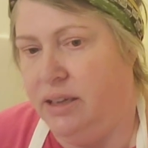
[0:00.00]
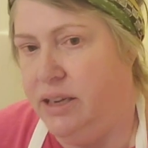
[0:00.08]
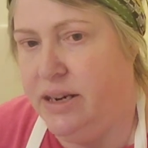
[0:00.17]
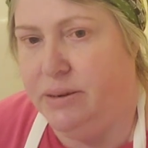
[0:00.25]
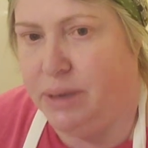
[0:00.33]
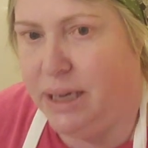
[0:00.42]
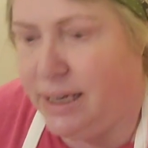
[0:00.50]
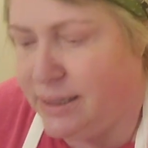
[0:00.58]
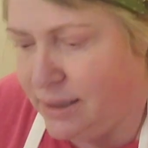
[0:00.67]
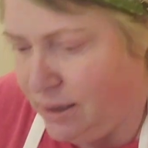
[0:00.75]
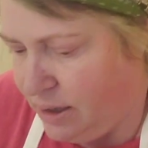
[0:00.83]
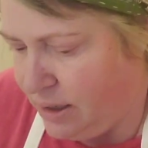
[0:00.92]
You know what
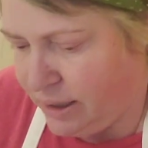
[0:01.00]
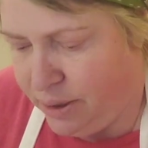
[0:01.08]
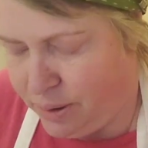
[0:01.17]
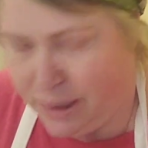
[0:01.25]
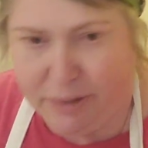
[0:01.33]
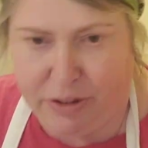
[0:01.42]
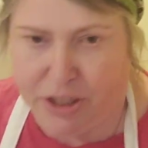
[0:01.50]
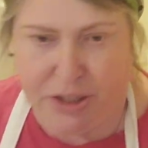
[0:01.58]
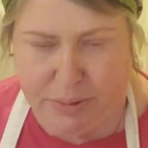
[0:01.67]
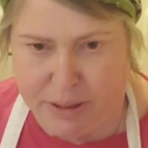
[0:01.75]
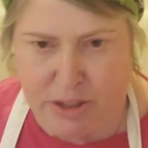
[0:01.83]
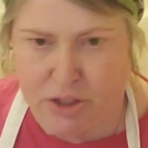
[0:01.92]
cats are like whenever you're
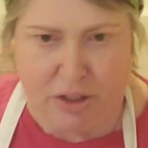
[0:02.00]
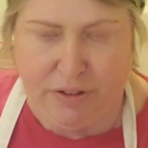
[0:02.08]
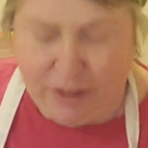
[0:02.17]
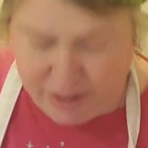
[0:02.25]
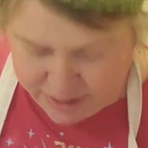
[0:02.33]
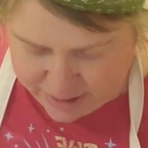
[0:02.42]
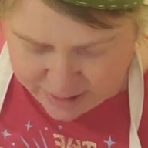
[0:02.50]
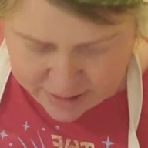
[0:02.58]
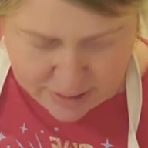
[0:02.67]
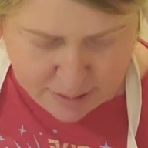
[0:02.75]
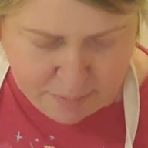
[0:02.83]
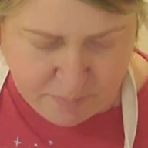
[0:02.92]
doing stuff.
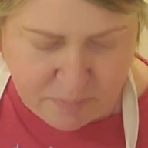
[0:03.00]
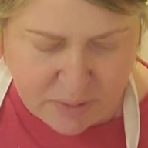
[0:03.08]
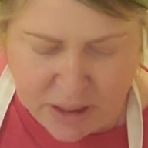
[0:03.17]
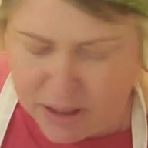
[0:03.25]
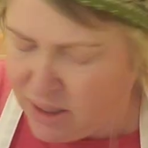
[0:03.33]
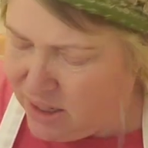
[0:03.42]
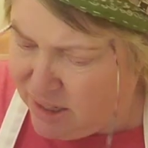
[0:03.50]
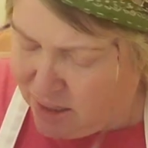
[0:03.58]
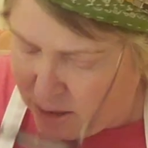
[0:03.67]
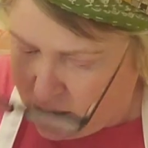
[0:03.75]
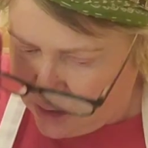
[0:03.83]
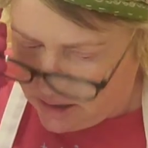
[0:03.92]
Um,
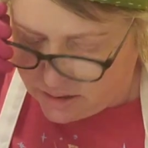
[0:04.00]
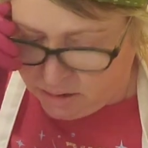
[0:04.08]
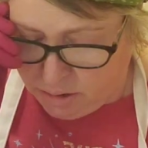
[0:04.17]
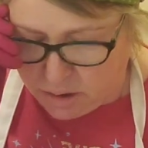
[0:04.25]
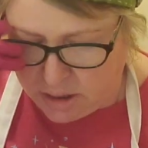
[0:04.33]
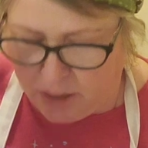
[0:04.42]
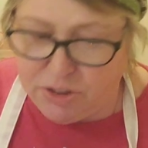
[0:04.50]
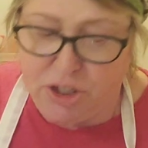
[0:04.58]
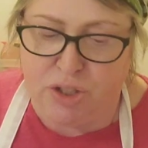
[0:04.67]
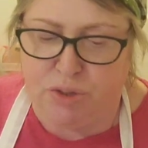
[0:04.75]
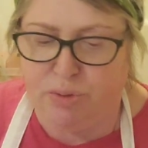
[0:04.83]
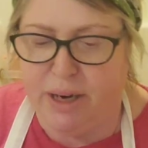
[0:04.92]
so look, I've
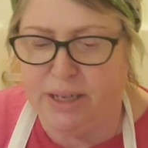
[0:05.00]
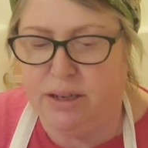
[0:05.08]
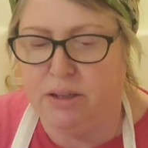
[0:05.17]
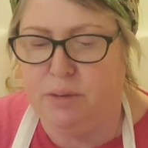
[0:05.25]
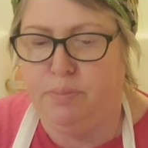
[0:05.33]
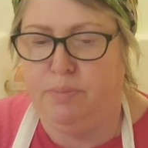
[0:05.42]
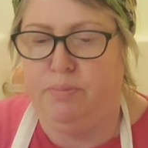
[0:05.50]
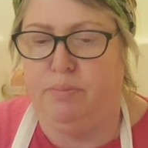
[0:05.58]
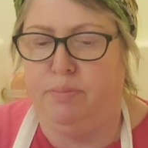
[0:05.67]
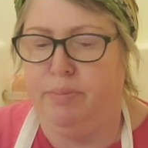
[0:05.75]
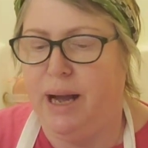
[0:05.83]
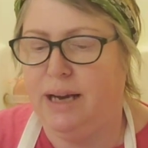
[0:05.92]
just read on the
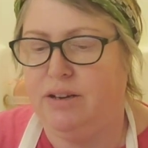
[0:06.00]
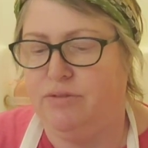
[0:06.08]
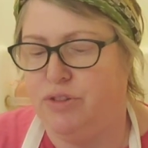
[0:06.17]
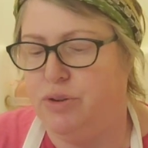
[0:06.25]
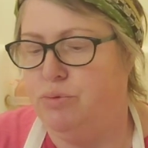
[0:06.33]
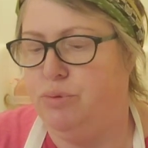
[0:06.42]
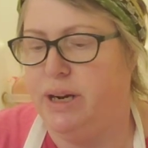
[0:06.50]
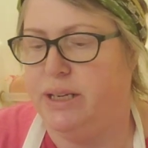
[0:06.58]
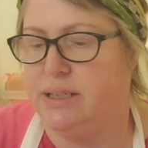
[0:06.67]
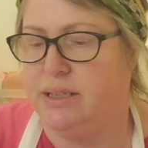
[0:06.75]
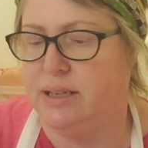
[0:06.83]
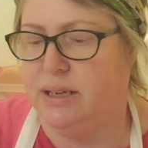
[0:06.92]
back of the
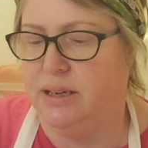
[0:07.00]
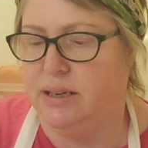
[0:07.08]
Rit.